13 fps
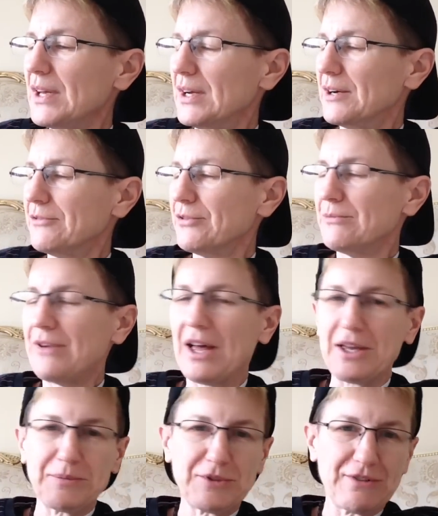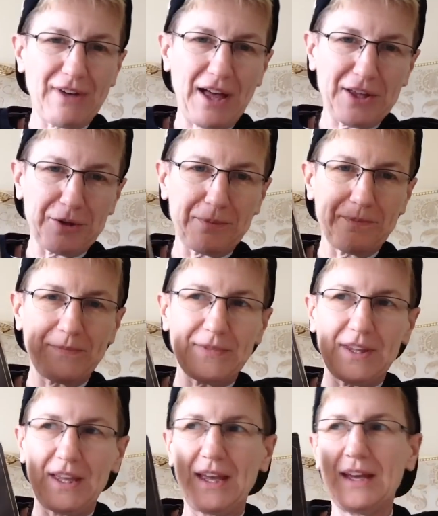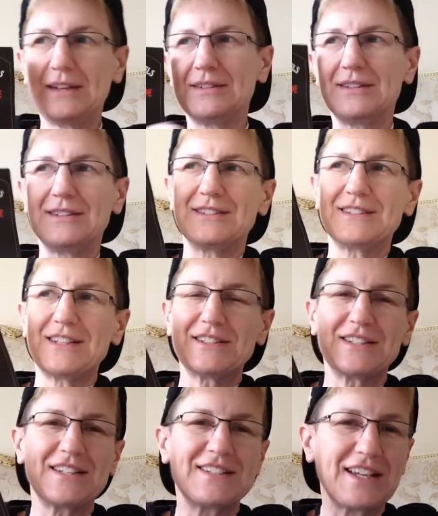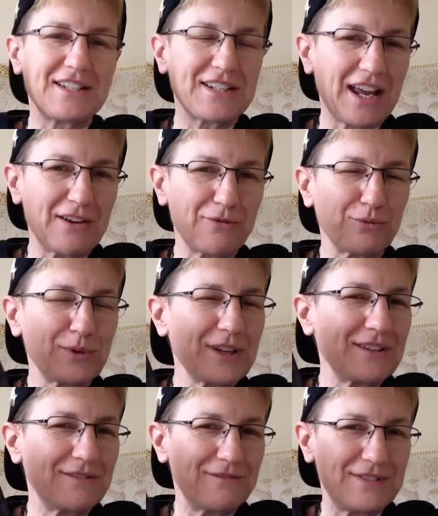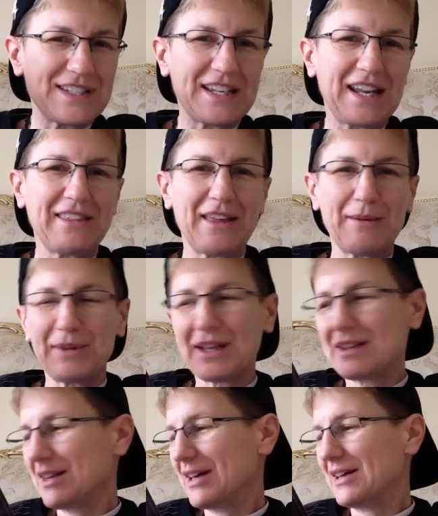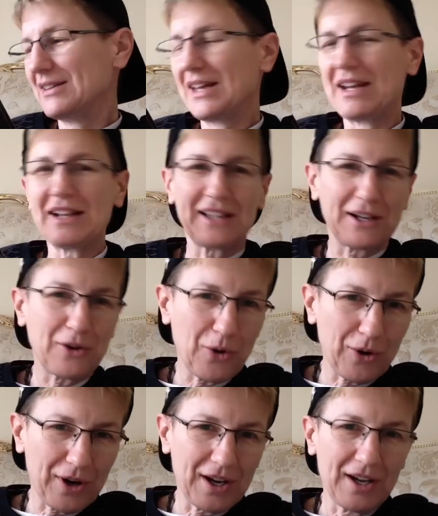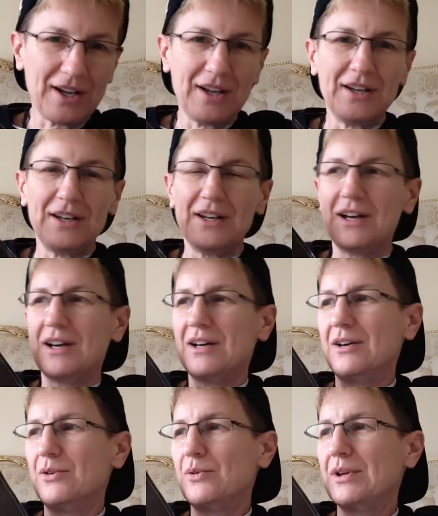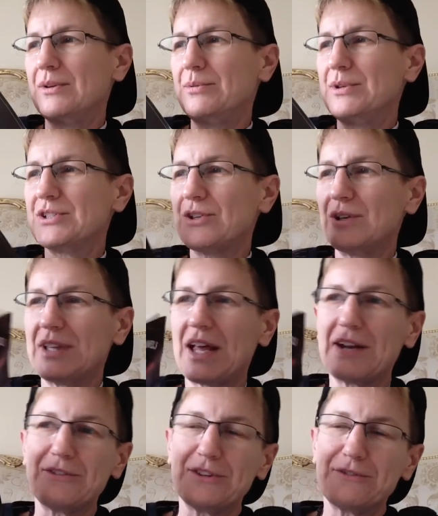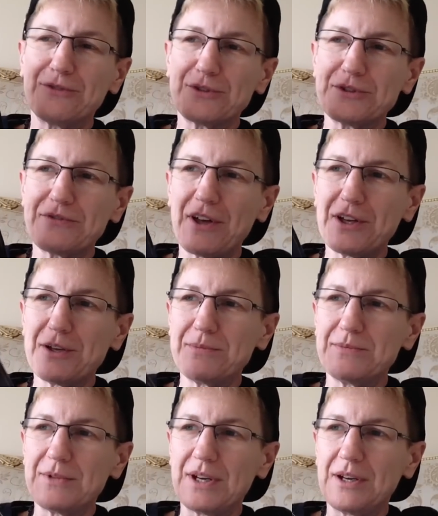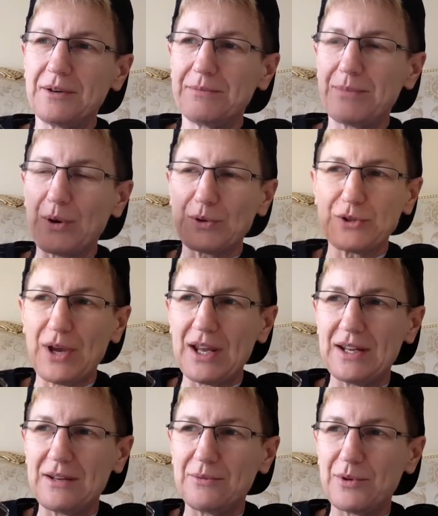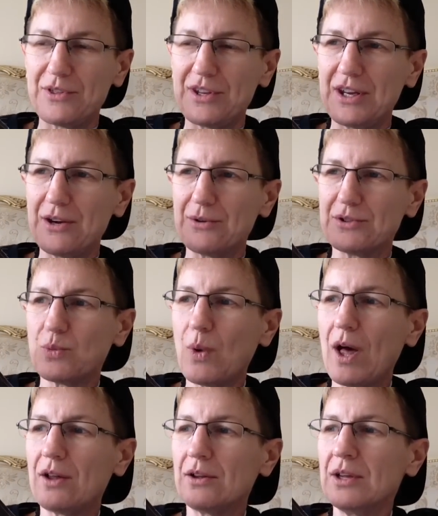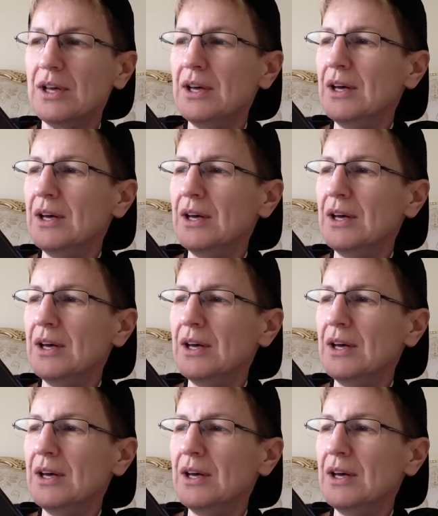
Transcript: uh, from volume to volume, and it's, it's, it's, nice kind of revisiting them, like uh, Lady Glencora, uh, who, we, who, we, saw a lot of in the first volume, uh, pokes her head in within here as well.